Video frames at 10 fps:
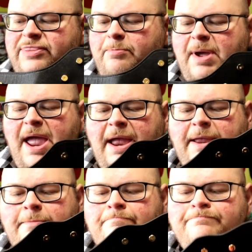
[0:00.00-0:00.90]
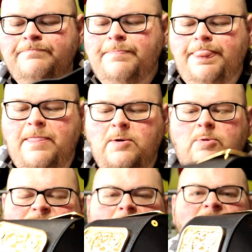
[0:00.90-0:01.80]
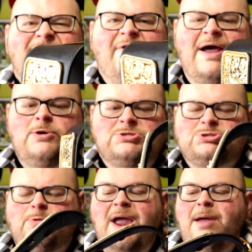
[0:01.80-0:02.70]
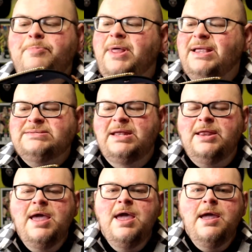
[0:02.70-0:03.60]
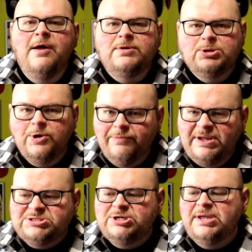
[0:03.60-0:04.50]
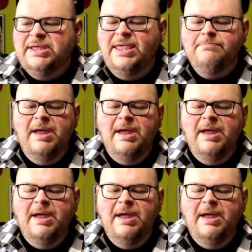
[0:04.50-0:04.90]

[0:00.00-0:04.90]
in the back with your little vinyl strap. Like I said, Groovy G, he